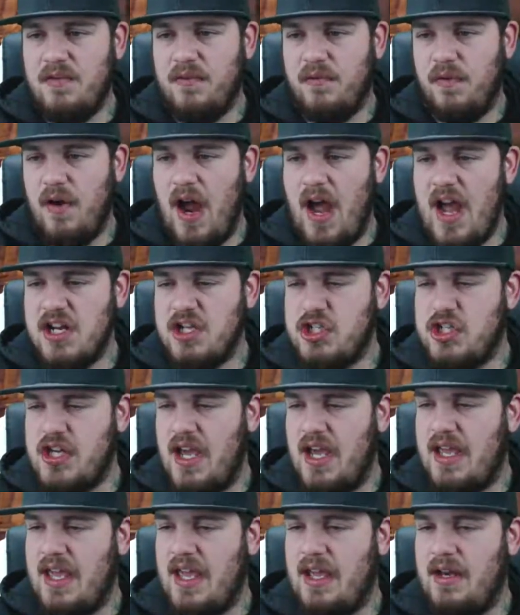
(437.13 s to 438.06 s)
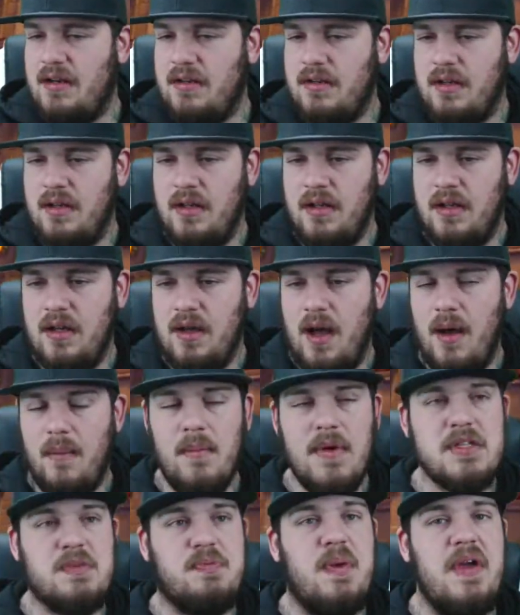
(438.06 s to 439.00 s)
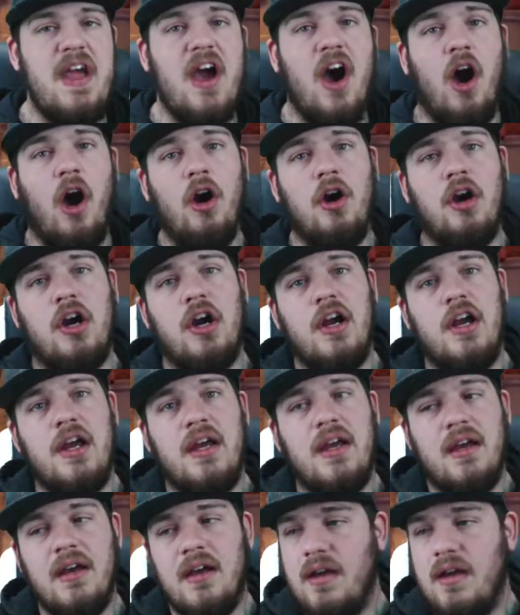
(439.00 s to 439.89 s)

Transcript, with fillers: fried chicken, I must be hungry.